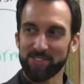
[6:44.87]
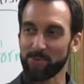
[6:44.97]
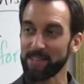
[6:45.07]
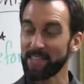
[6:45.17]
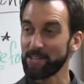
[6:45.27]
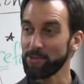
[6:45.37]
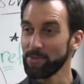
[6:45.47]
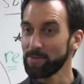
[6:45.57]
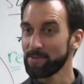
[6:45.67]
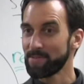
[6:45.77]
so what did they
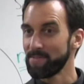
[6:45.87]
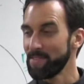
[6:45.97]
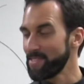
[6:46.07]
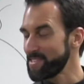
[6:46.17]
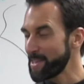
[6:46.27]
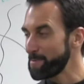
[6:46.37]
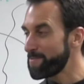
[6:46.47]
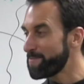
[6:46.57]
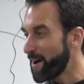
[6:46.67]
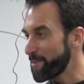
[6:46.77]
do? they sent
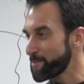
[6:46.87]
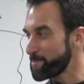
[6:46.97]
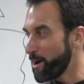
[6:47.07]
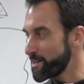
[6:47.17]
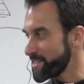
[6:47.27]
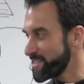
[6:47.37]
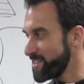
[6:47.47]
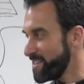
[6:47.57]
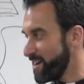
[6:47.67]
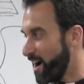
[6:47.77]
Father Martin
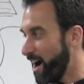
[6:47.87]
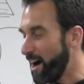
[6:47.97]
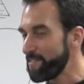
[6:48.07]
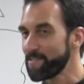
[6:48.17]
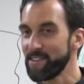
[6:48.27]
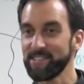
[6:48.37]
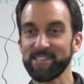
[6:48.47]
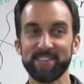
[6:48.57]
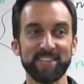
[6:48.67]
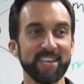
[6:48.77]
off
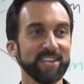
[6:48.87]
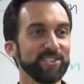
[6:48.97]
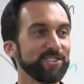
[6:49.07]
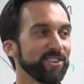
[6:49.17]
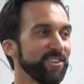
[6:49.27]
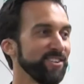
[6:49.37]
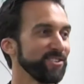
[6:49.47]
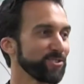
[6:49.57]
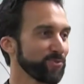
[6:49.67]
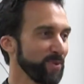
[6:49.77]
to teach
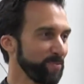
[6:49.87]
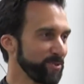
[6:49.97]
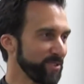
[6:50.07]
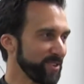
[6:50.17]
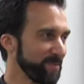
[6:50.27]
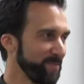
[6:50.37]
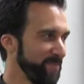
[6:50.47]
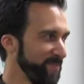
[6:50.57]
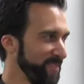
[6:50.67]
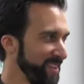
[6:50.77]
scripture
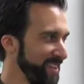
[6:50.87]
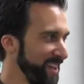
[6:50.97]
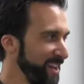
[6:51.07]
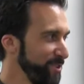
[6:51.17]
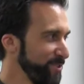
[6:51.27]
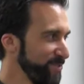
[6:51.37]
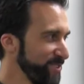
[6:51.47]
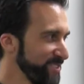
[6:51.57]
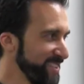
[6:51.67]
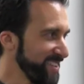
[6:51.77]
at the
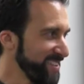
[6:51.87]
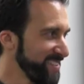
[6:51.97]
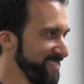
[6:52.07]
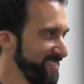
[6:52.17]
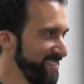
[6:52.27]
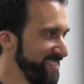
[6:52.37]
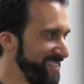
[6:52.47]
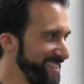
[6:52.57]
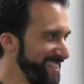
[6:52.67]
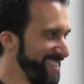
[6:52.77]
university. teach.
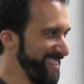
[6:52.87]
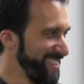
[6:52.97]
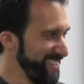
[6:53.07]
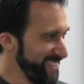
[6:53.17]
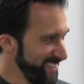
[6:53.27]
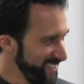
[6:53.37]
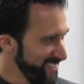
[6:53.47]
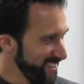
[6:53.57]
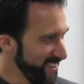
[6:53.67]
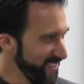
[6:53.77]

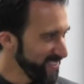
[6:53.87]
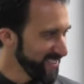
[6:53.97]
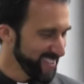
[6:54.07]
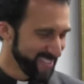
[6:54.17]
So,